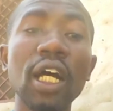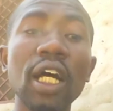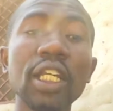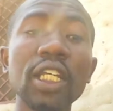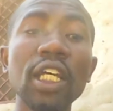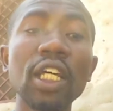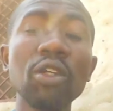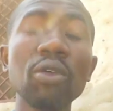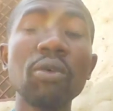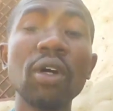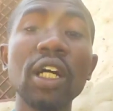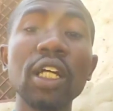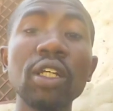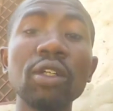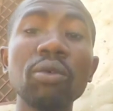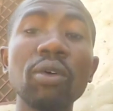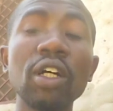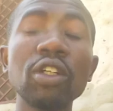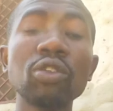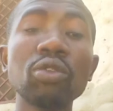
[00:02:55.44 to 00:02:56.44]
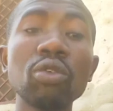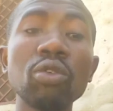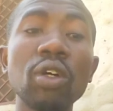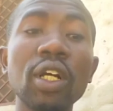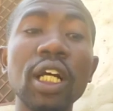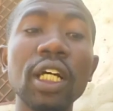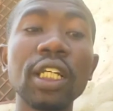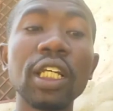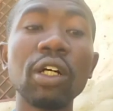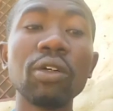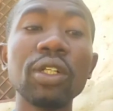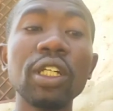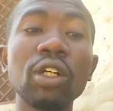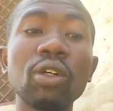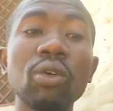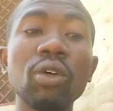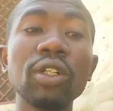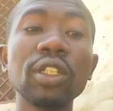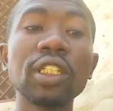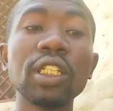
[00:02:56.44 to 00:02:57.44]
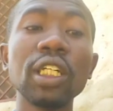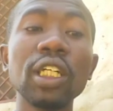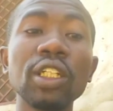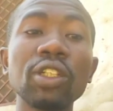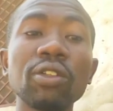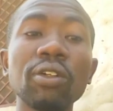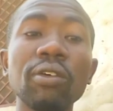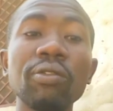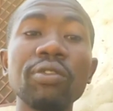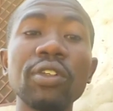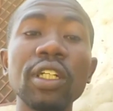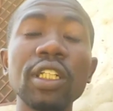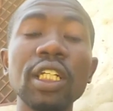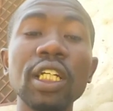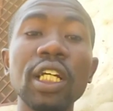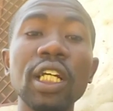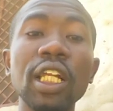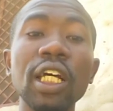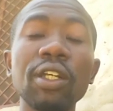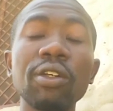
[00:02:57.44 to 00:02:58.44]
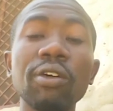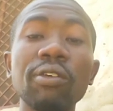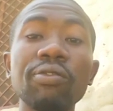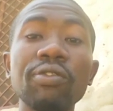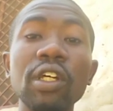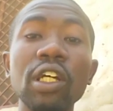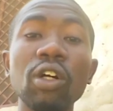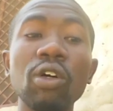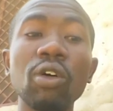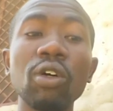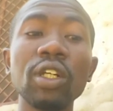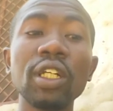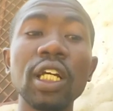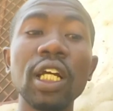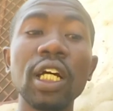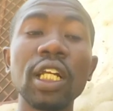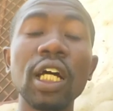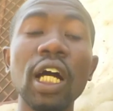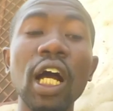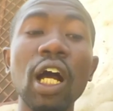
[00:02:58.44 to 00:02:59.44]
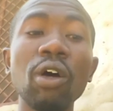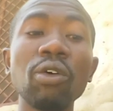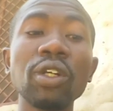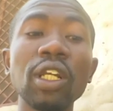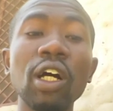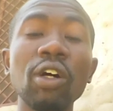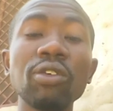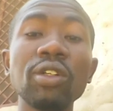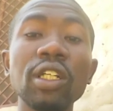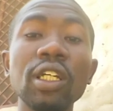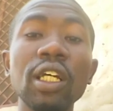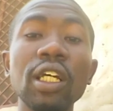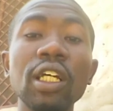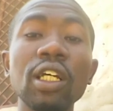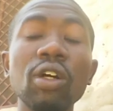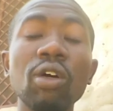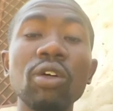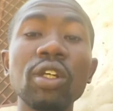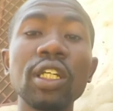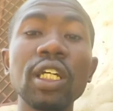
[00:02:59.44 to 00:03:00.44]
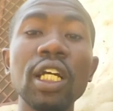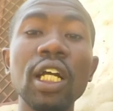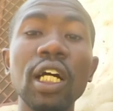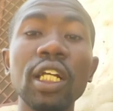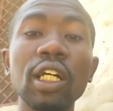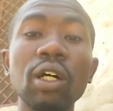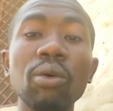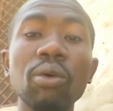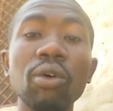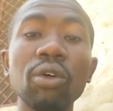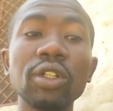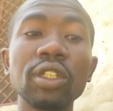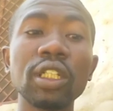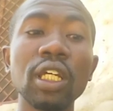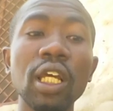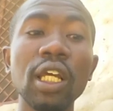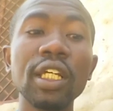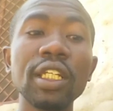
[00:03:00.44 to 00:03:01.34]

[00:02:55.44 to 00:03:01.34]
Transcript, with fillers: And then you want, you want to look at now the causes of the decline of the old Ghana, how now the old Ghana was